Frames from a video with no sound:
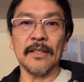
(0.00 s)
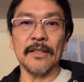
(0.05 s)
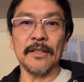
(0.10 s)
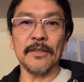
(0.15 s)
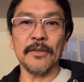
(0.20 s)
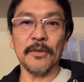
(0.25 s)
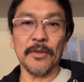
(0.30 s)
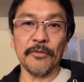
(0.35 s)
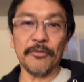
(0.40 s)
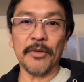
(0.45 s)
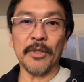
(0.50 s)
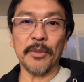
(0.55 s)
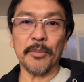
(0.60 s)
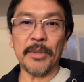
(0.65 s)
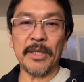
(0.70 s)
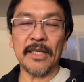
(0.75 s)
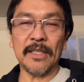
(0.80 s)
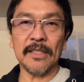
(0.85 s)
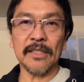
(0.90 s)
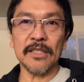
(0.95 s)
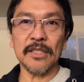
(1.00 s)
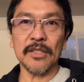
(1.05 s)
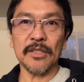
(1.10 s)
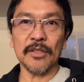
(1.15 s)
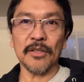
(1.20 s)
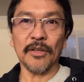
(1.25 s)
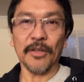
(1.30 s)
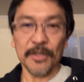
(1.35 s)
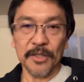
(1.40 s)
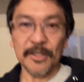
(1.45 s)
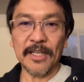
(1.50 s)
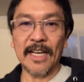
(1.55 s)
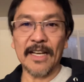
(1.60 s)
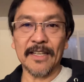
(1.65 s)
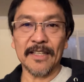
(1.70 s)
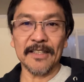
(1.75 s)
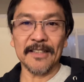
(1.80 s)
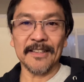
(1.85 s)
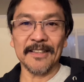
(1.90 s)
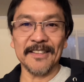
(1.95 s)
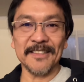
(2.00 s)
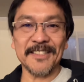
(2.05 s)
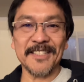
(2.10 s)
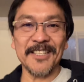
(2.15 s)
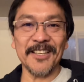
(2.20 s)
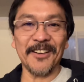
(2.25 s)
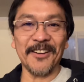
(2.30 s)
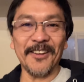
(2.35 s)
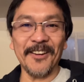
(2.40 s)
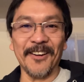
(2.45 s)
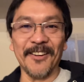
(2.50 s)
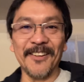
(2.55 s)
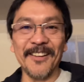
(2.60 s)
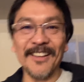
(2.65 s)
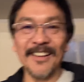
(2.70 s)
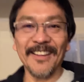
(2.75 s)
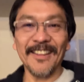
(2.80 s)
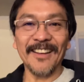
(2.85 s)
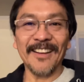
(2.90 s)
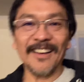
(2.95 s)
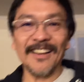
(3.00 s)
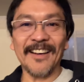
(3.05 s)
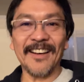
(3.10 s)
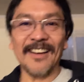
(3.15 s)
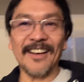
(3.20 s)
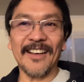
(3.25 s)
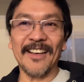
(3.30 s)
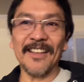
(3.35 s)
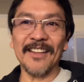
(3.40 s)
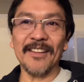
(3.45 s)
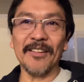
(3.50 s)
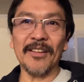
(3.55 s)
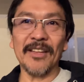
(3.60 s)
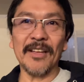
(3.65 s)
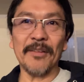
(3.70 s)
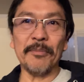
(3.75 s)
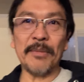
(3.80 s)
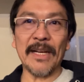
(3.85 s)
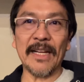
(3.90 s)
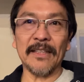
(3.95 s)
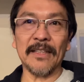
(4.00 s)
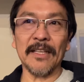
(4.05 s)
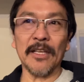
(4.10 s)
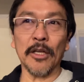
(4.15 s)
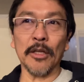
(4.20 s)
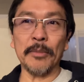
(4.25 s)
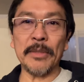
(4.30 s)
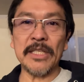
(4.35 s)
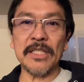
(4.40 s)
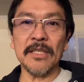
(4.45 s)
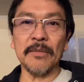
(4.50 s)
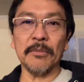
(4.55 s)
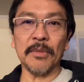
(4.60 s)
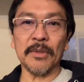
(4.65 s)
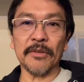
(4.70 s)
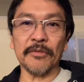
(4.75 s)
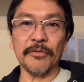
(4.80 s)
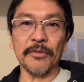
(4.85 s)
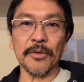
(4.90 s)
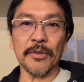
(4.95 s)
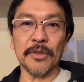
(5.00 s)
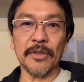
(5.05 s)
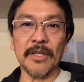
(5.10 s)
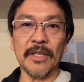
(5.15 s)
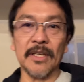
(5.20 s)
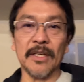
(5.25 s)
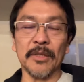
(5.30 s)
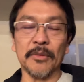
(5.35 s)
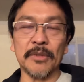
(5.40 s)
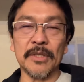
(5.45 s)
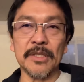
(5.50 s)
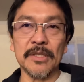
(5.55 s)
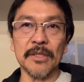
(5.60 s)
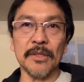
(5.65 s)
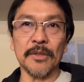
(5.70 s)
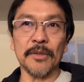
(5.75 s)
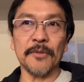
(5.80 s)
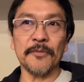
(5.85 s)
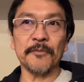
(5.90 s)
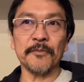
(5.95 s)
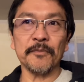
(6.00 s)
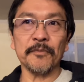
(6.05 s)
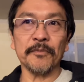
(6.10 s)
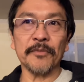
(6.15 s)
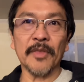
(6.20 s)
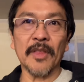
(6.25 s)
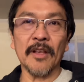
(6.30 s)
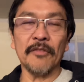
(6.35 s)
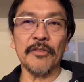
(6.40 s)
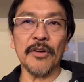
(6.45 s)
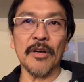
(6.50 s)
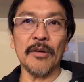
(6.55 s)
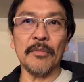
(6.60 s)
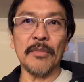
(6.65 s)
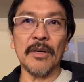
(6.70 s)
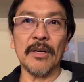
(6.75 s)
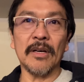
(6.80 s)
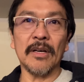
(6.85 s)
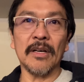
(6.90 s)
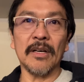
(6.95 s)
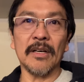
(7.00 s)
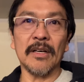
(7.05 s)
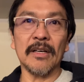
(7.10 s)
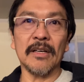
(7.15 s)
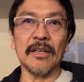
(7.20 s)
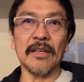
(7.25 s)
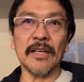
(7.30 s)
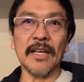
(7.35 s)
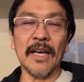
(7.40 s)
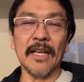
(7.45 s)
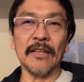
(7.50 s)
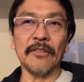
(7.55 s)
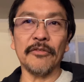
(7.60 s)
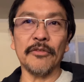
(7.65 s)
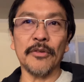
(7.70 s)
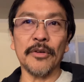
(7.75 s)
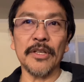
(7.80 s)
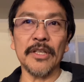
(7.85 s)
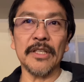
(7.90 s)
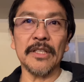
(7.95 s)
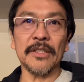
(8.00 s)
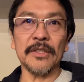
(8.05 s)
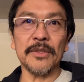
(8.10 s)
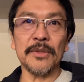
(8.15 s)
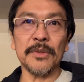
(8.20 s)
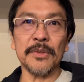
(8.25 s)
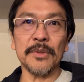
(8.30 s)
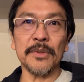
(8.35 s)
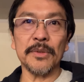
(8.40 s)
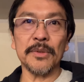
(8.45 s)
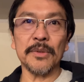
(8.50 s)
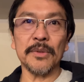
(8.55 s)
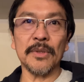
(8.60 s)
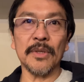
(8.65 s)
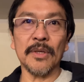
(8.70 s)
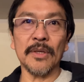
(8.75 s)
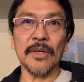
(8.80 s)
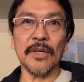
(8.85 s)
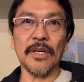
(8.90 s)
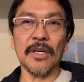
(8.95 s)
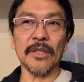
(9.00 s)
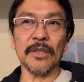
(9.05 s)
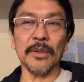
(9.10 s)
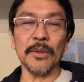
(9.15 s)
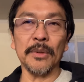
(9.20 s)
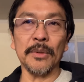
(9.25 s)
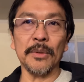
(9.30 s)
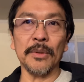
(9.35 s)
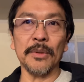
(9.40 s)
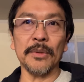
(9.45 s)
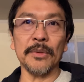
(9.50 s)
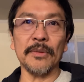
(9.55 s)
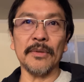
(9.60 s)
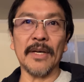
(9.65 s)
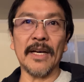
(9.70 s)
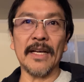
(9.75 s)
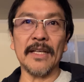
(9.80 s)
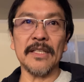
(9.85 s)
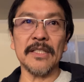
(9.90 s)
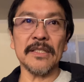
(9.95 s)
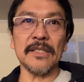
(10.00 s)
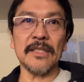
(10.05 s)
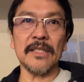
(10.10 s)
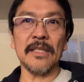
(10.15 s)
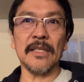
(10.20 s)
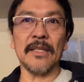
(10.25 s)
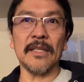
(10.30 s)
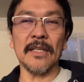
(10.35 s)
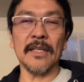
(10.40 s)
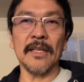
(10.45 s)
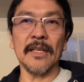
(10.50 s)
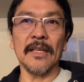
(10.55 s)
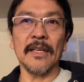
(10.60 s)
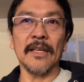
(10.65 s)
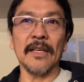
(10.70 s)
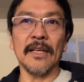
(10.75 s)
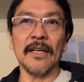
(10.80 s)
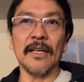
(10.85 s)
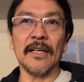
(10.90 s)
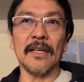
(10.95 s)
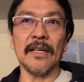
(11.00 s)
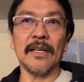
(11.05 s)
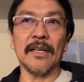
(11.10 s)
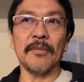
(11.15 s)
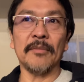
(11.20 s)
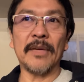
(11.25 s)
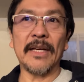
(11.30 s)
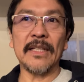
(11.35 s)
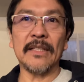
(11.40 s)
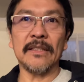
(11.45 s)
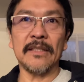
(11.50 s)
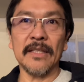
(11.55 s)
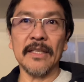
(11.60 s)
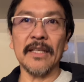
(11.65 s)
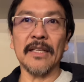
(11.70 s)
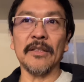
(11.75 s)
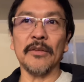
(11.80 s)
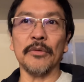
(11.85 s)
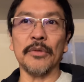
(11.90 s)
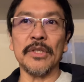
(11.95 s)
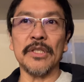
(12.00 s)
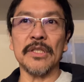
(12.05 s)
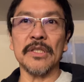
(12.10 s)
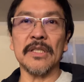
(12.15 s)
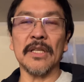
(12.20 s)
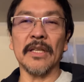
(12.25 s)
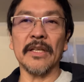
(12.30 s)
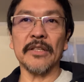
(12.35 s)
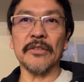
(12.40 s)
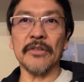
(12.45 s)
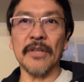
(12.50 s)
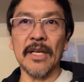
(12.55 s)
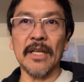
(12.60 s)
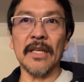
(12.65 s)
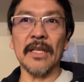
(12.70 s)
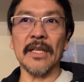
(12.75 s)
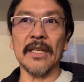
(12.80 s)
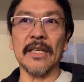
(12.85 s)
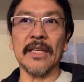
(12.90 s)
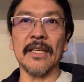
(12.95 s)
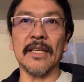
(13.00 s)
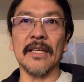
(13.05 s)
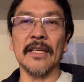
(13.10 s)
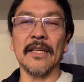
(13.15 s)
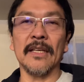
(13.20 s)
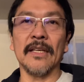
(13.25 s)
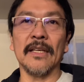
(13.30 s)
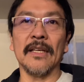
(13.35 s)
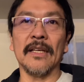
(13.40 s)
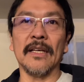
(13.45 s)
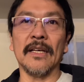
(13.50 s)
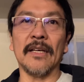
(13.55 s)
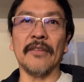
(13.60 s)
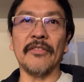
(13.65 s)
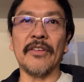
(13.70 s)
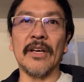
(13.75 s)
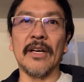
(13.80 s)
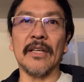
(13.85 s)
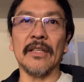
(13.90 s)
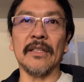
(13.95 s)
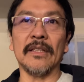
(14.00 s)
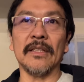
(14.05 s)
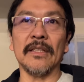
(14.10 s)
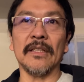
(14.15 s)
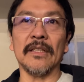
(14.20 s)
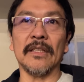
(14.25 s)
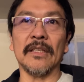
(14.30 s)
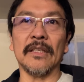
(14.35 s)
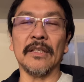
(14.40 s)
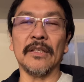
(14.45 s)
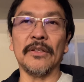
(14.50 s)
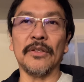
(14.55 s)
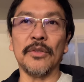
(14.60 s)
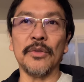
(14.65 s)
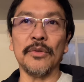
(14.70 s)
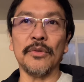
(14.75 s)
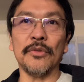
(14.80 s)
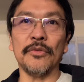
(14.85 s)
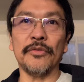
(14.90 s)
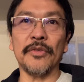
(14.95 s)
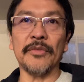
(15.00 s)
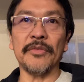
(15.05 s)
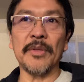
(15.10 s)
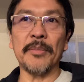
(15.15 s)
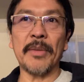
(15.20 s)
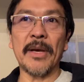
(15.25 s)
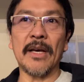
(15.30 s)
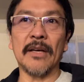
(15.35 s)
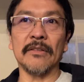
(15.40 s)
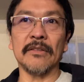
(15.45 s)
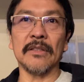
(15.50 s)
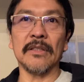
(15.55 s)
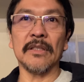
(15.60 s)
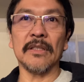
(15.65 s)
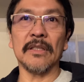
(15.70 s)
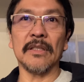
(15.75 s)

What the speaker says: to the Philippines on United. So, but I think it'll be similar for the other one. So from California to Honolulu, I just need my ticket, which is electronic. I've got two 50-pound